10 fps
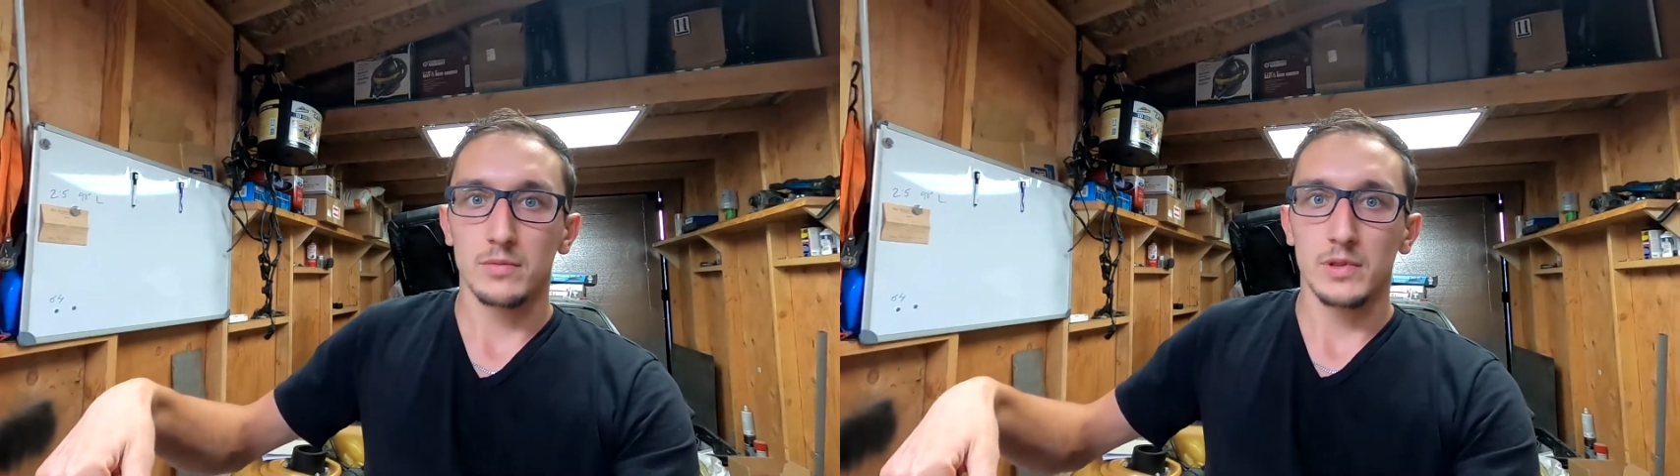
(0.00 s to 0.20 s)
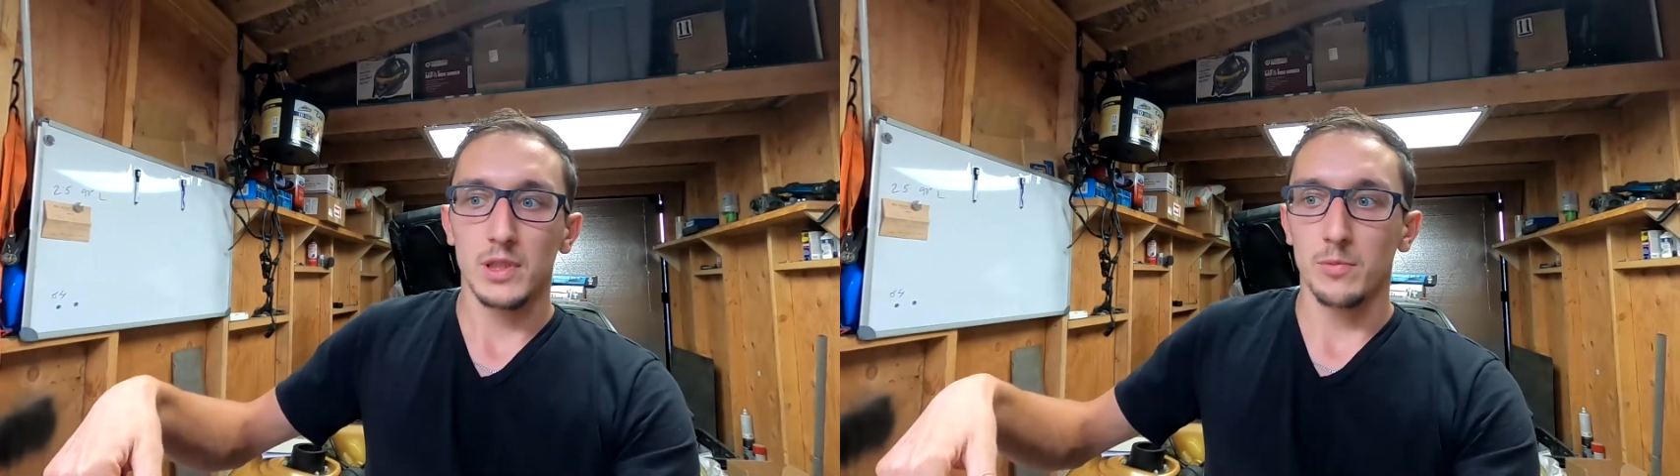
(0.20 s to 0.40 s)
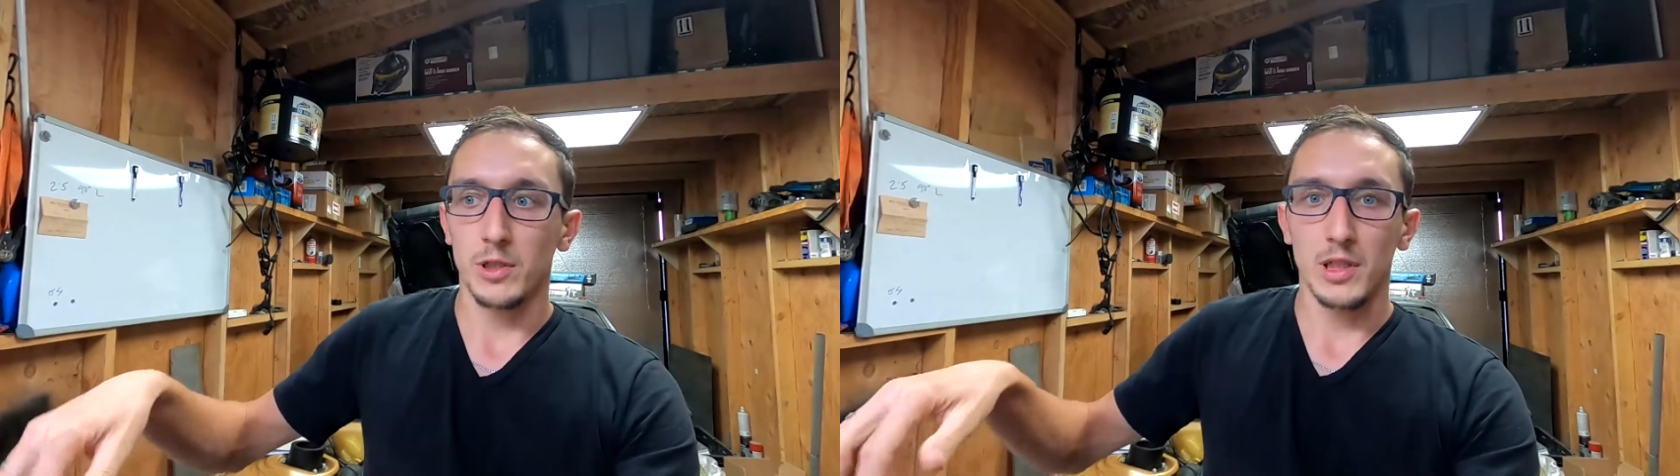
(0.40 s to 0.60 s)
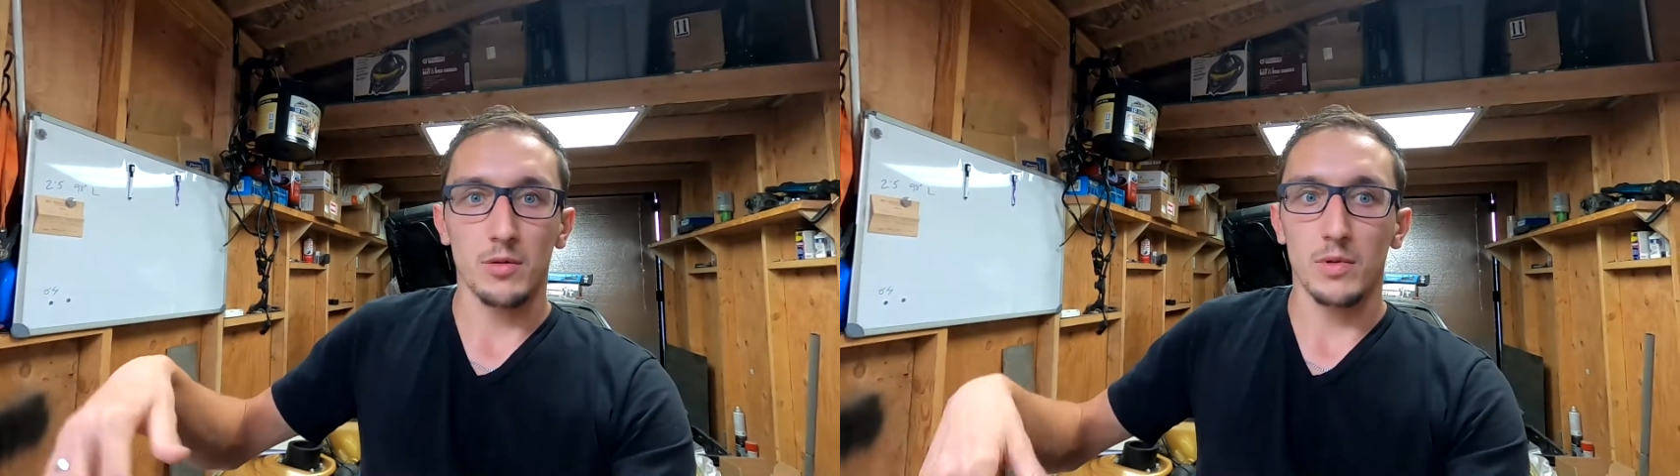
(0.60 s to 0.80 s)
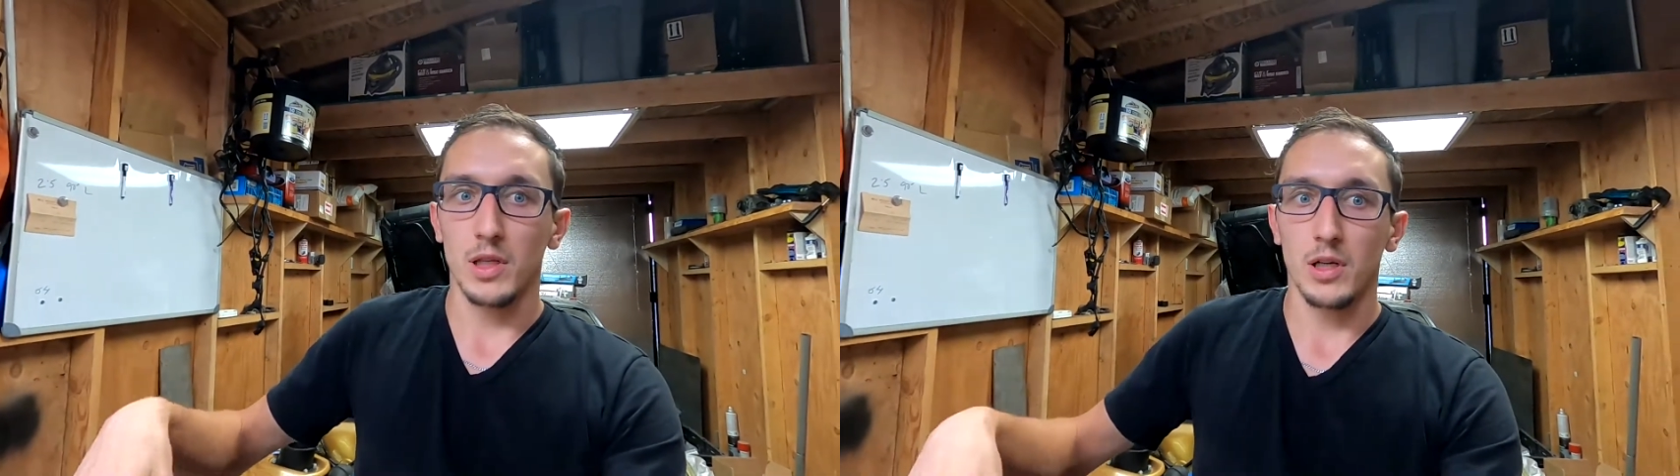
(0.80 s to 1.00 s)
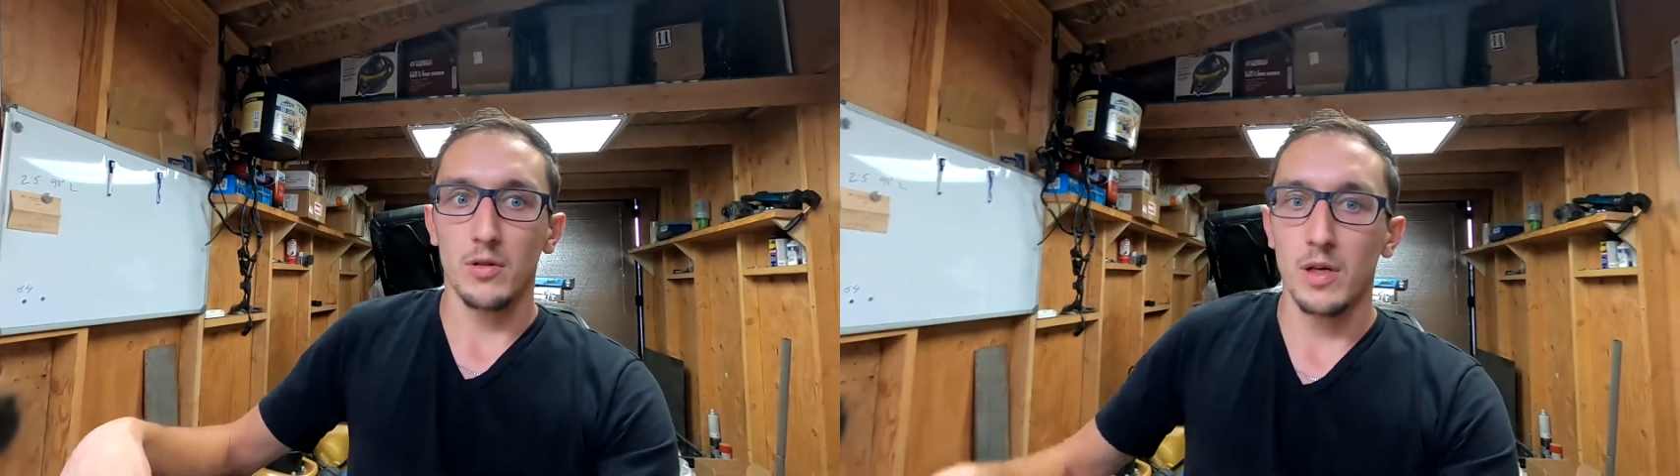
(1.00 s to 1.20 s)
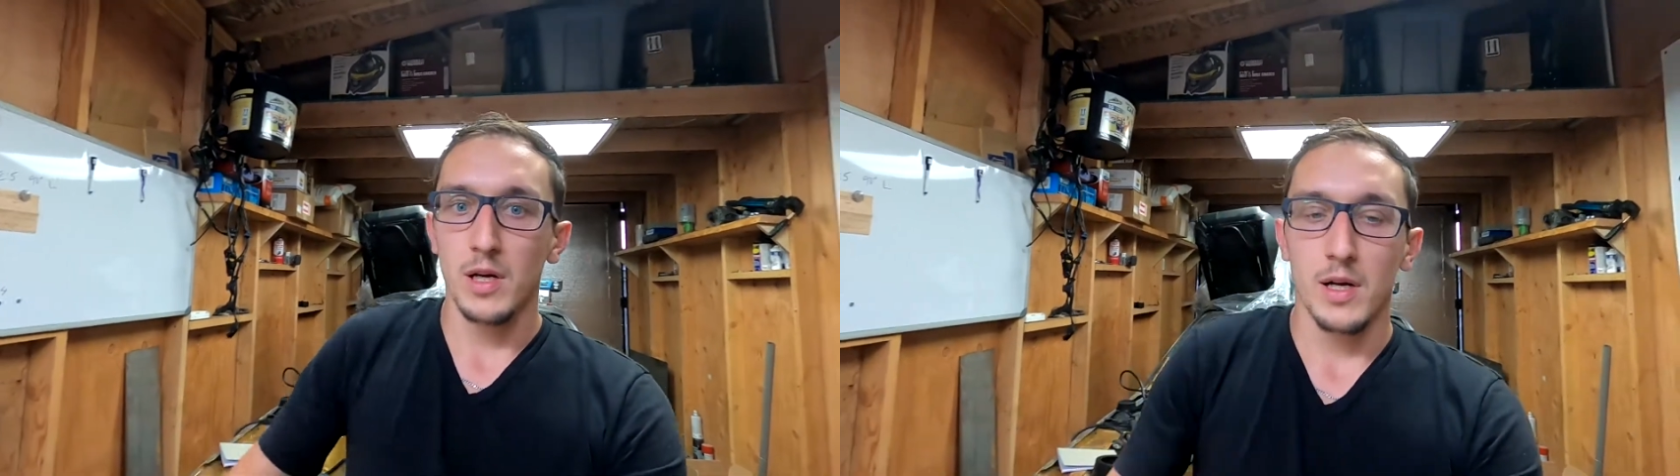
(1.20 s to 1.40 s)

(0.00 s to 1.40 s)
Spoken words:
somewhere down below.